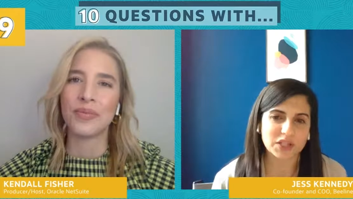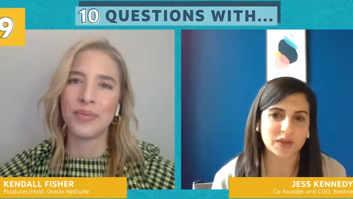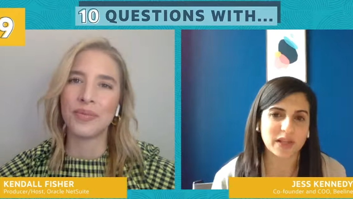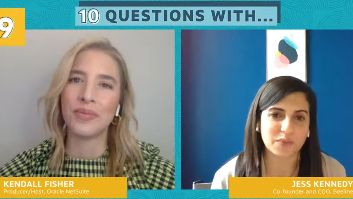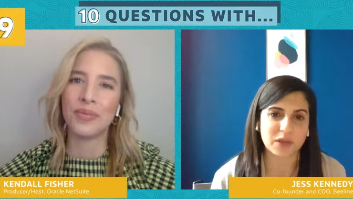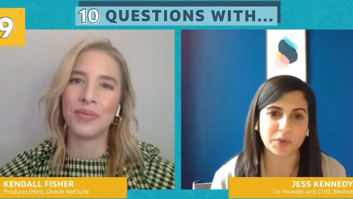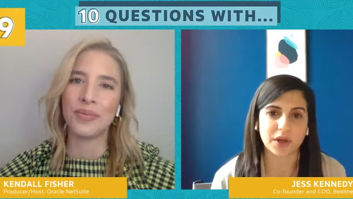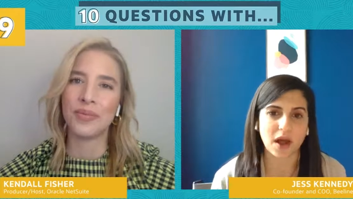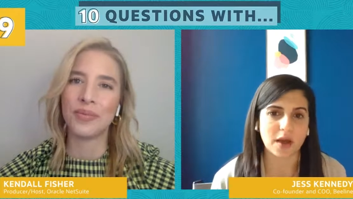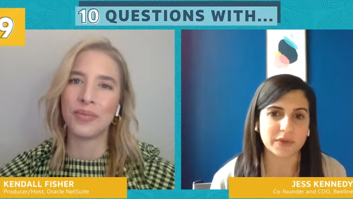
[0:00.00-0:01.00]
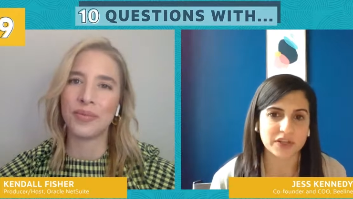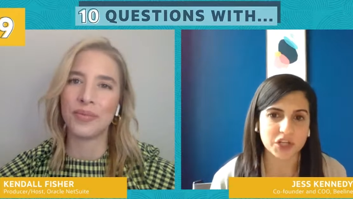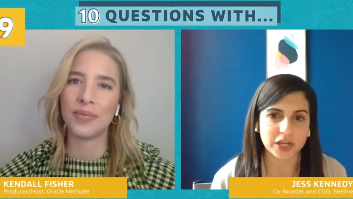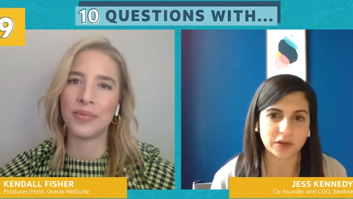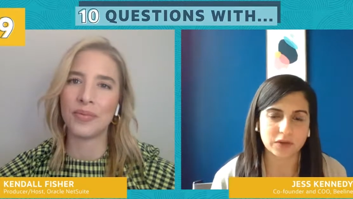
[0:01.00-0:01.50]
Speaker 1: also allow people to
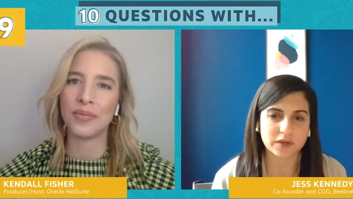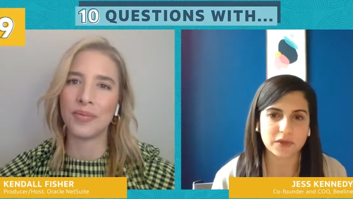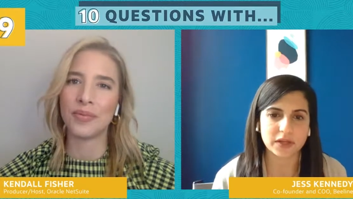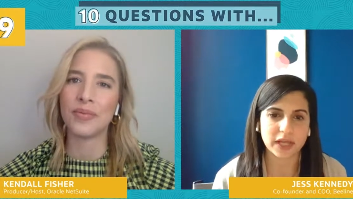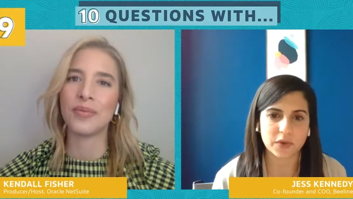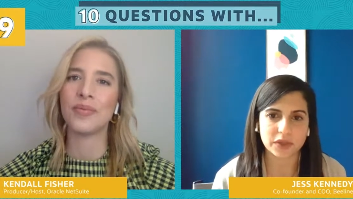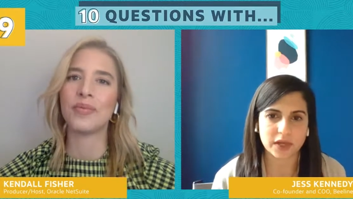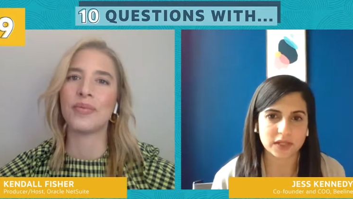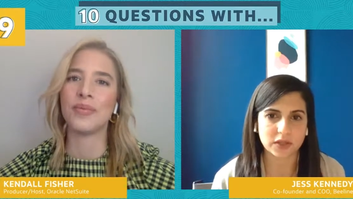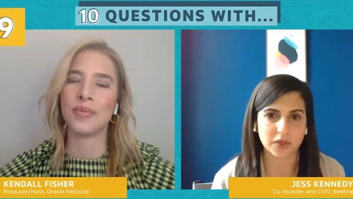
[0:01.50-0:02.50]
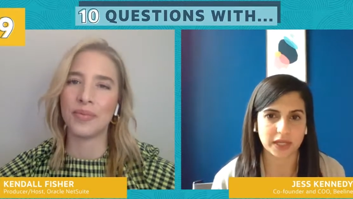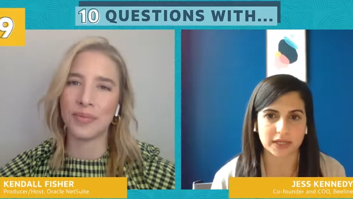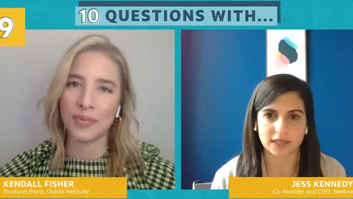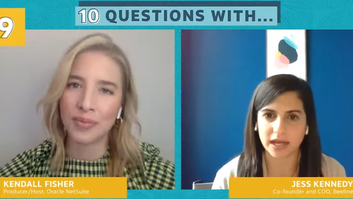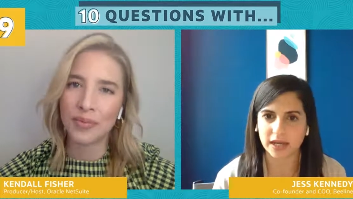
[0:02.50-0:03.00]
omni-channel communicate with us, so they
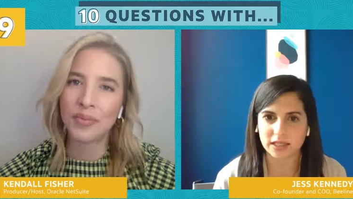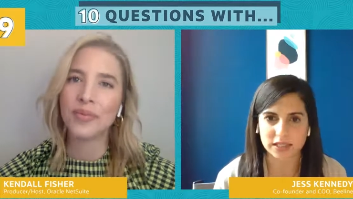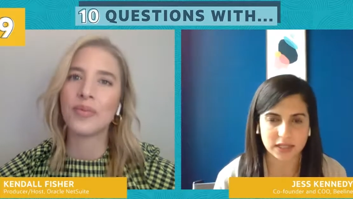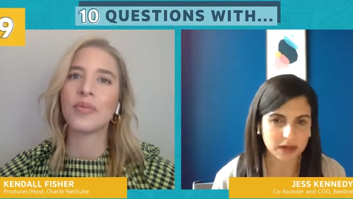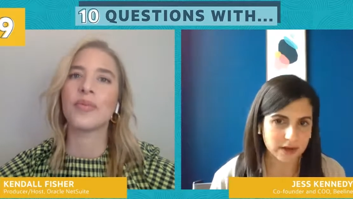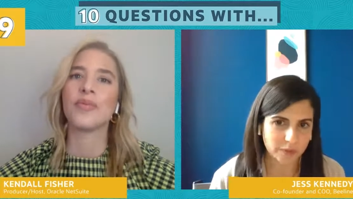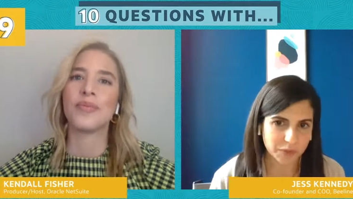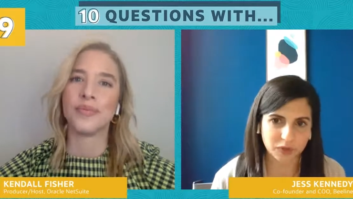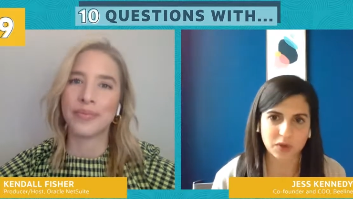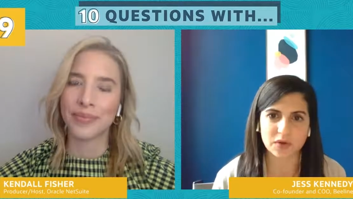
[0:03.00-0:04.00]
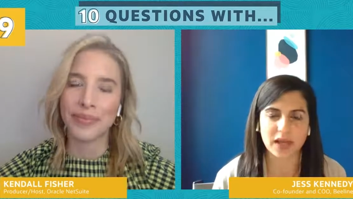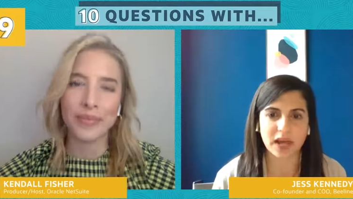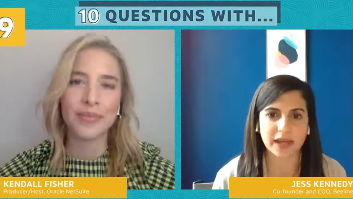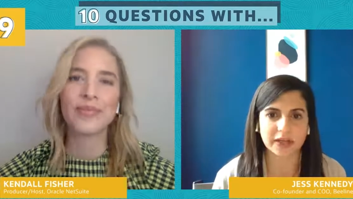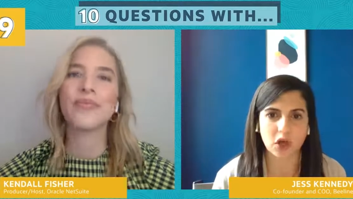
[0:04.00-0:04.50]
can text their loan
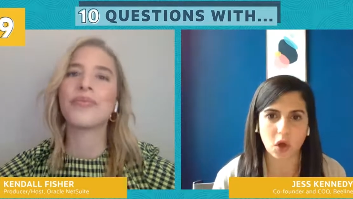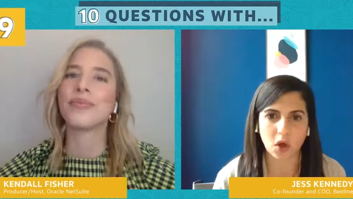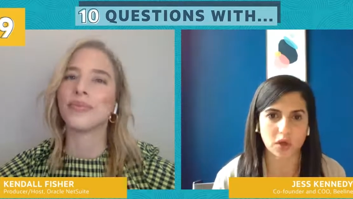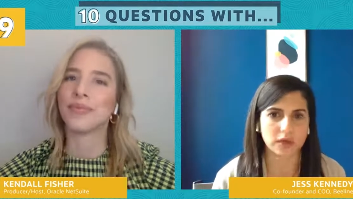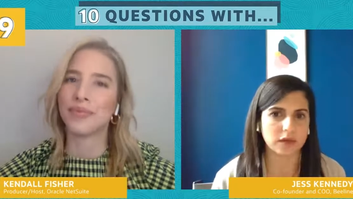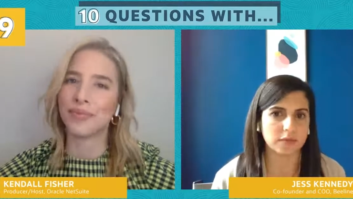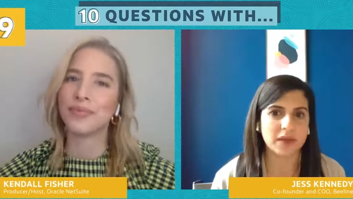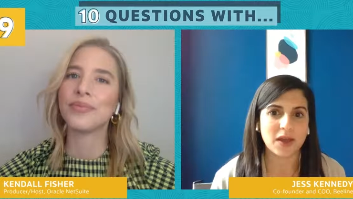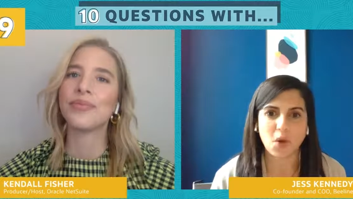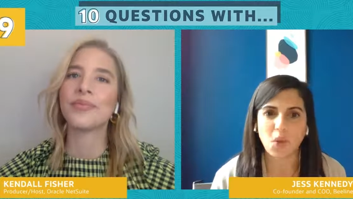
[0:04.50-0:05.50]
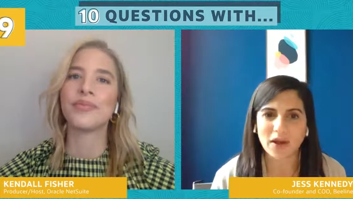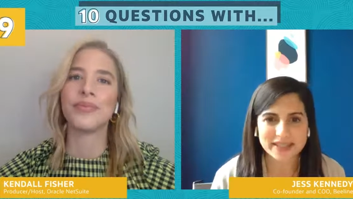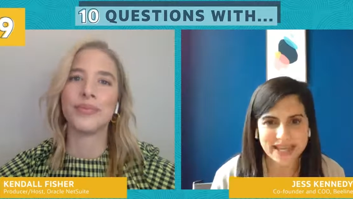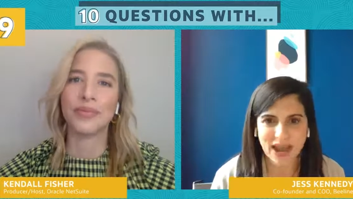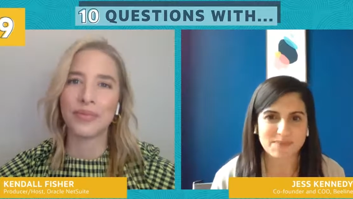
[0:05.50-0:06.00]
guide, call them,
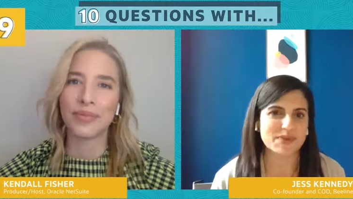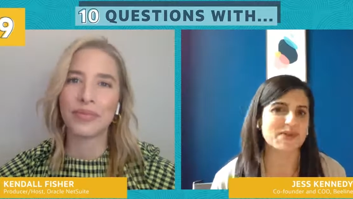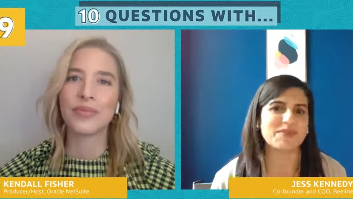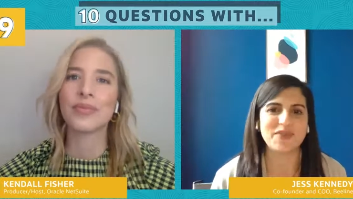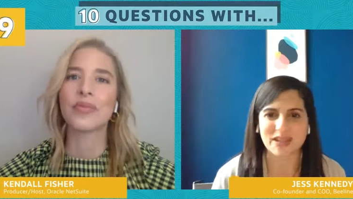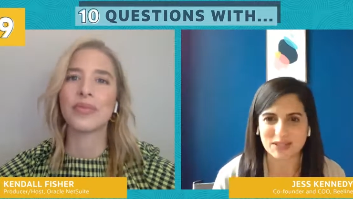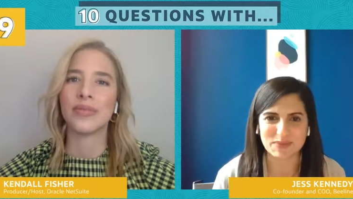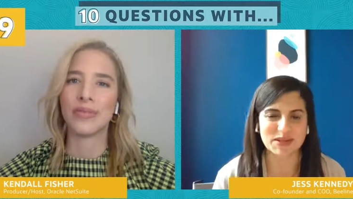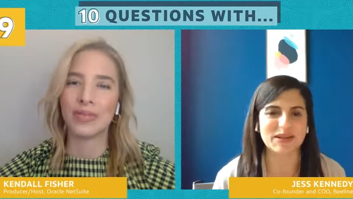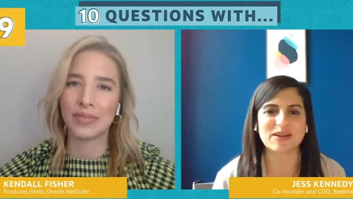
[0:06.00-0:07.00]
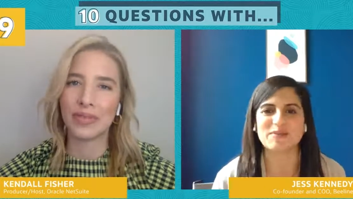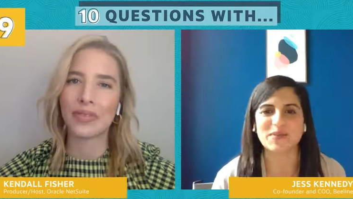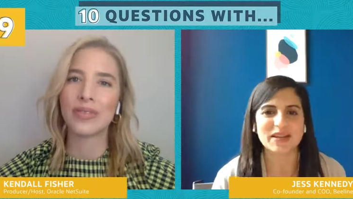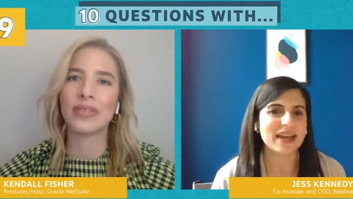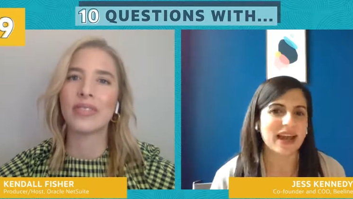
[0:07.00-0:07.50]
WhatsApp them, Facebook
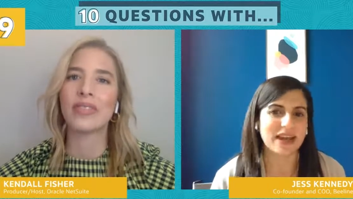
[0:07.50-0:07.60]
them.